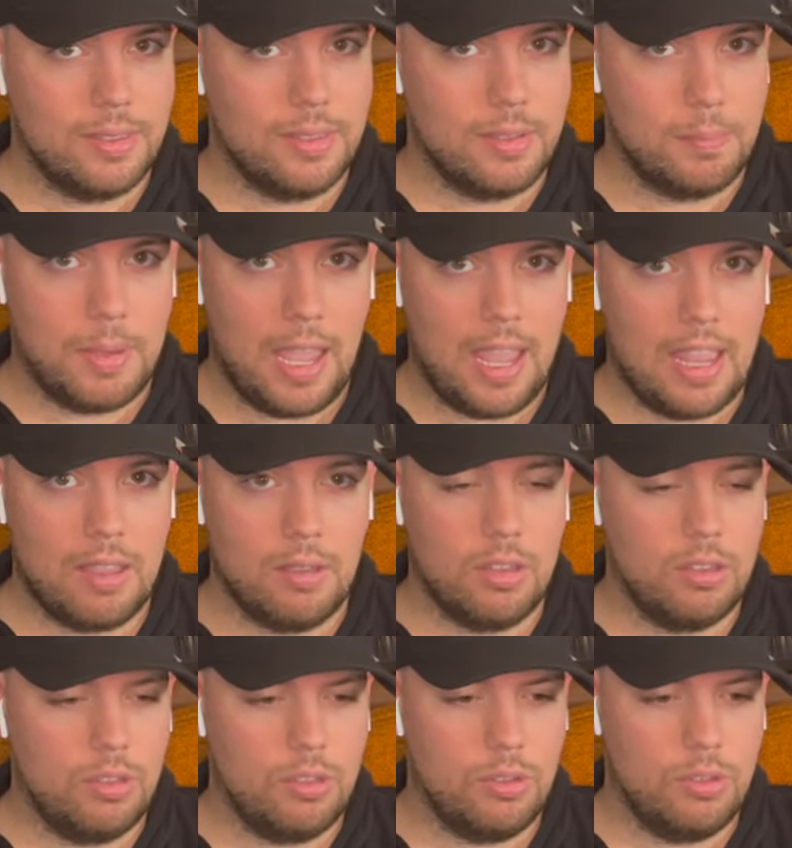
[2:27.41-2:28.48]
to pay,
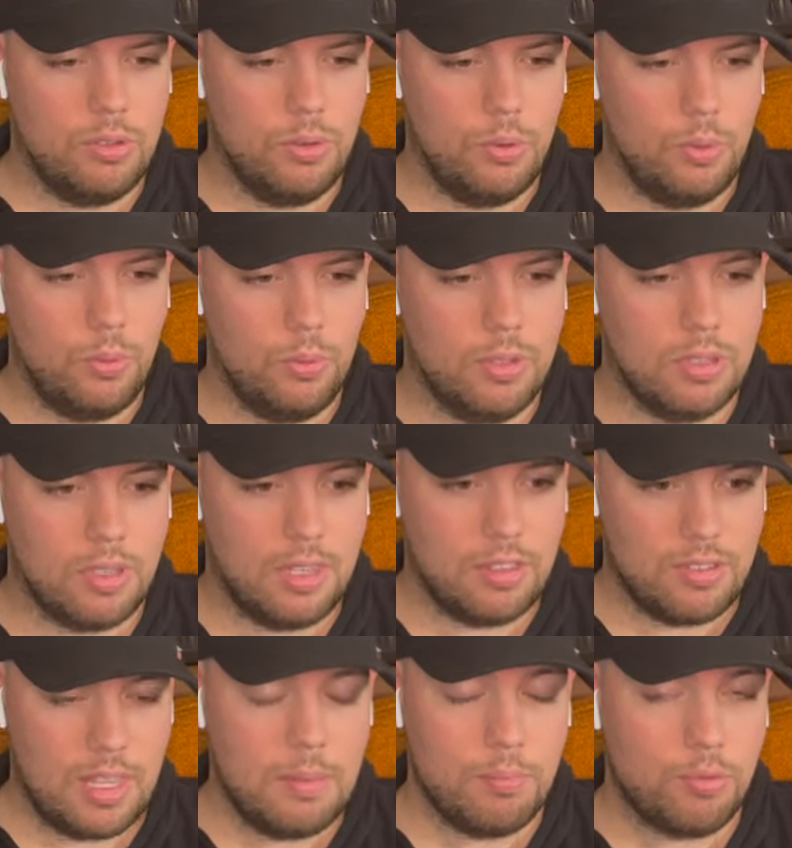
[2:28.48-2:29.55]
who was
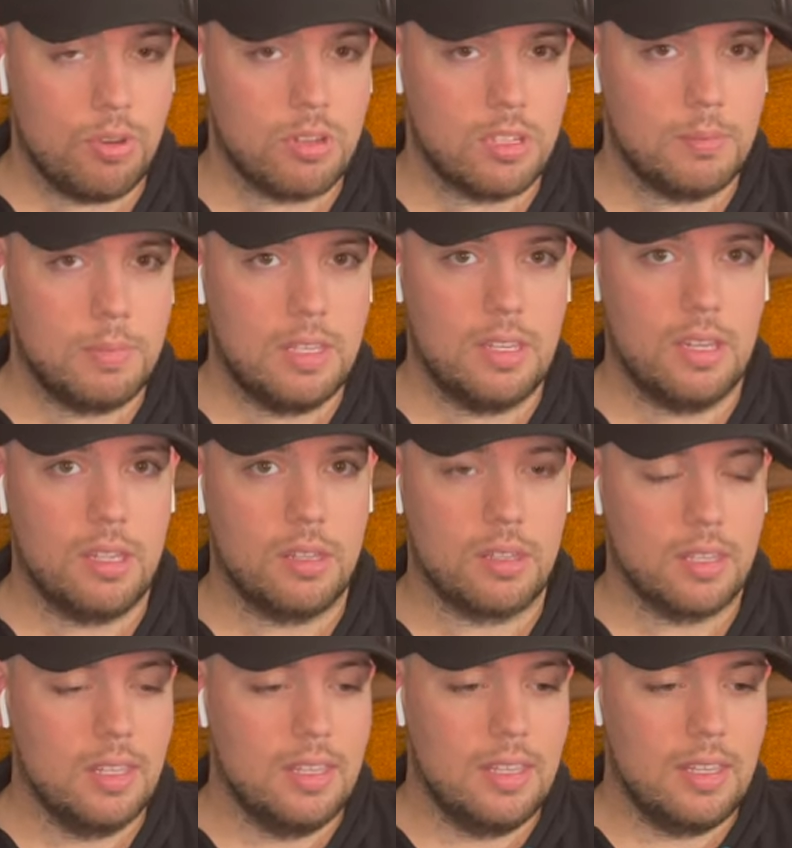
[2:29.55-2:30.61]
in prison because
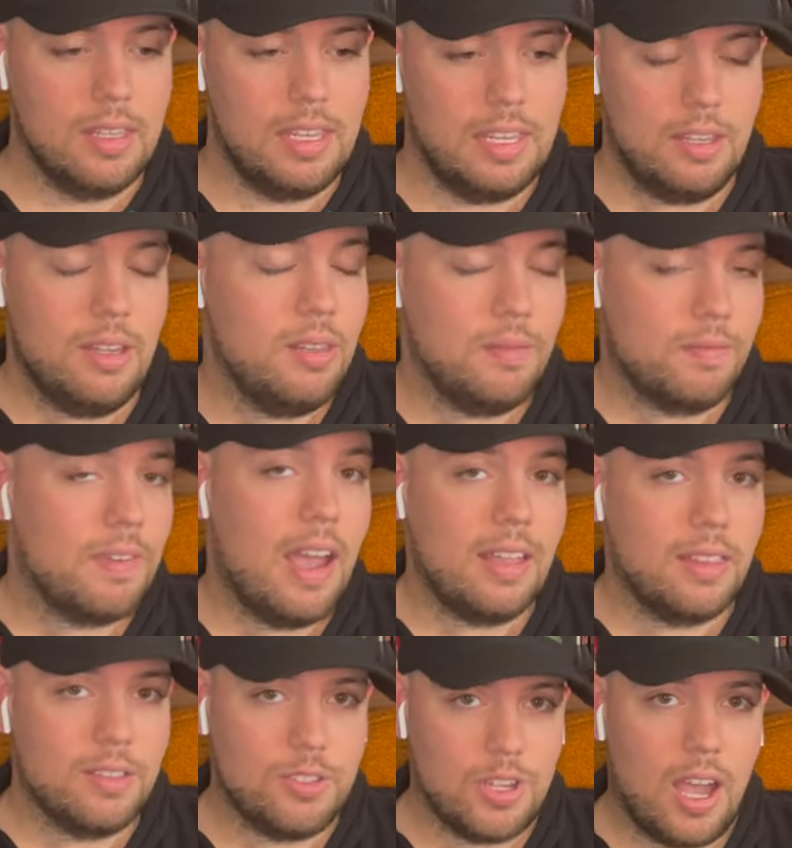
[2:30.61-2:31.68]
he couldn't find
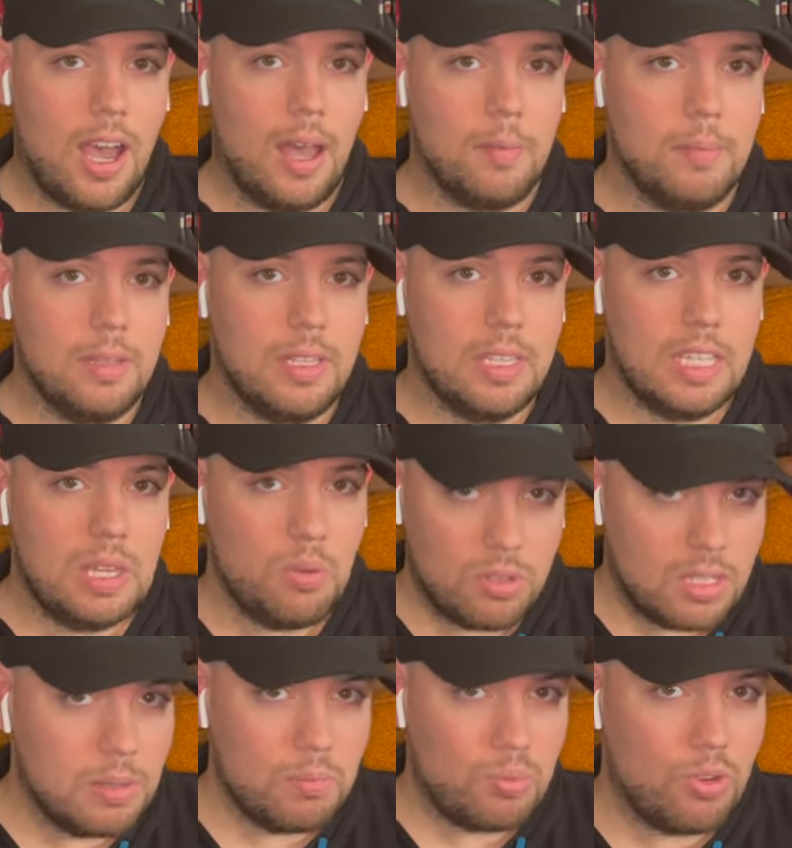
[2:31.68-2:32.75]
a job. He was
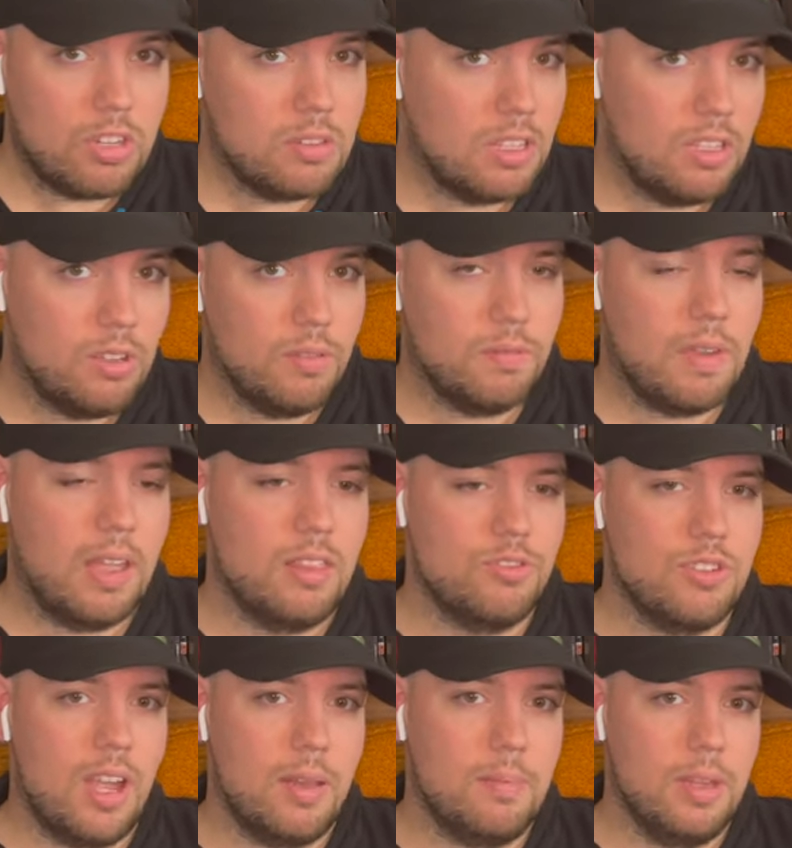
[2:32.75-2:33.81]
in prison because he couldn't find a
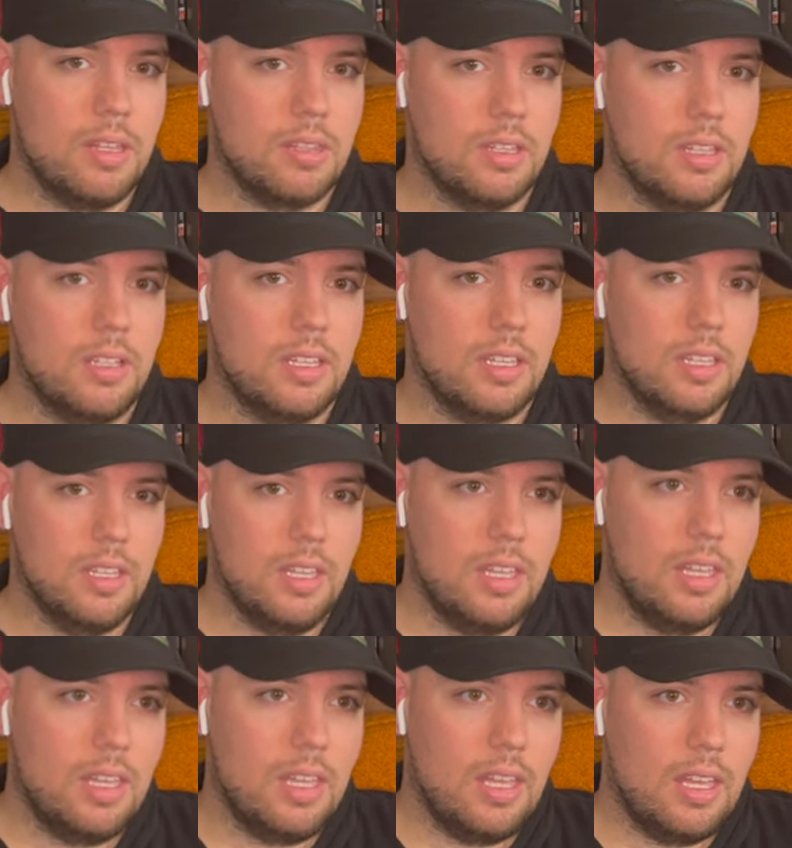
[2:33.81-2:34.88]
job, basically,
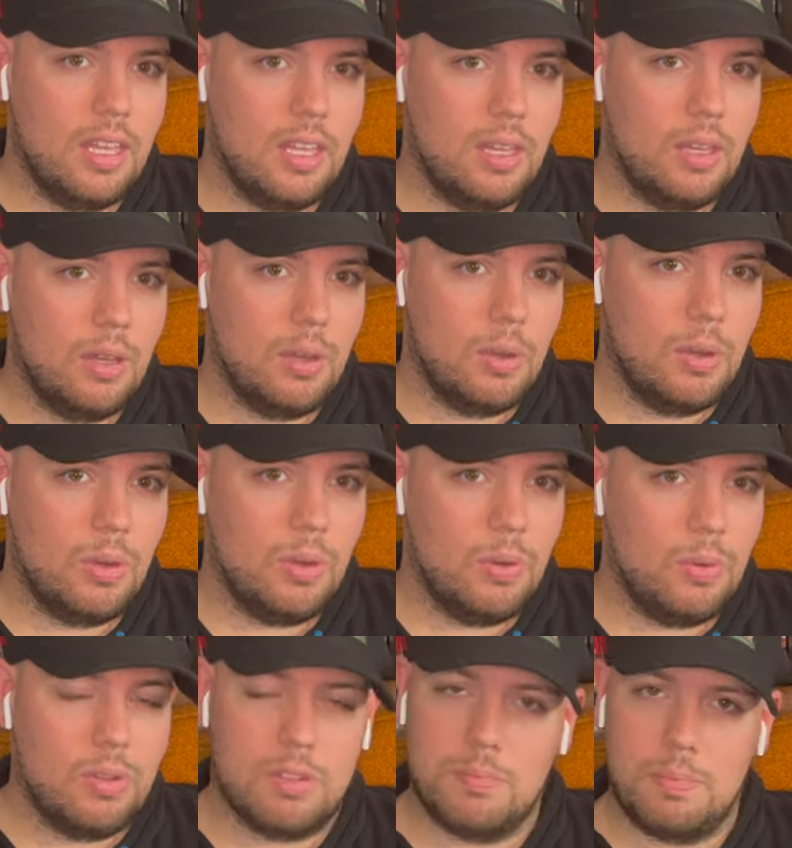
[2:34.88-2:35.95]

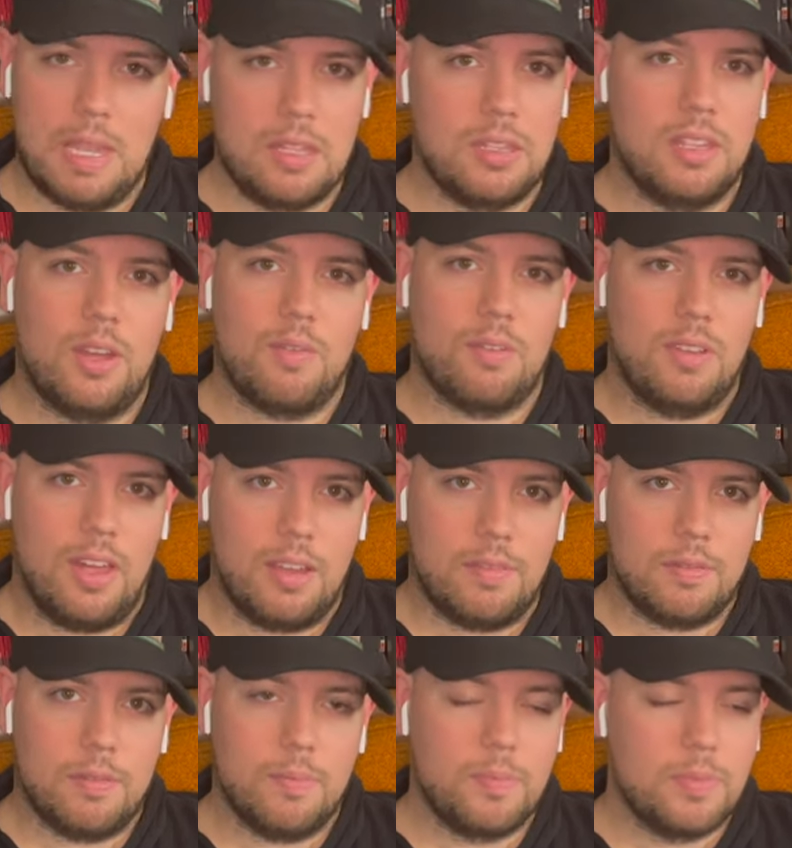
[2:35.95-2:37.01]
was basically there for life.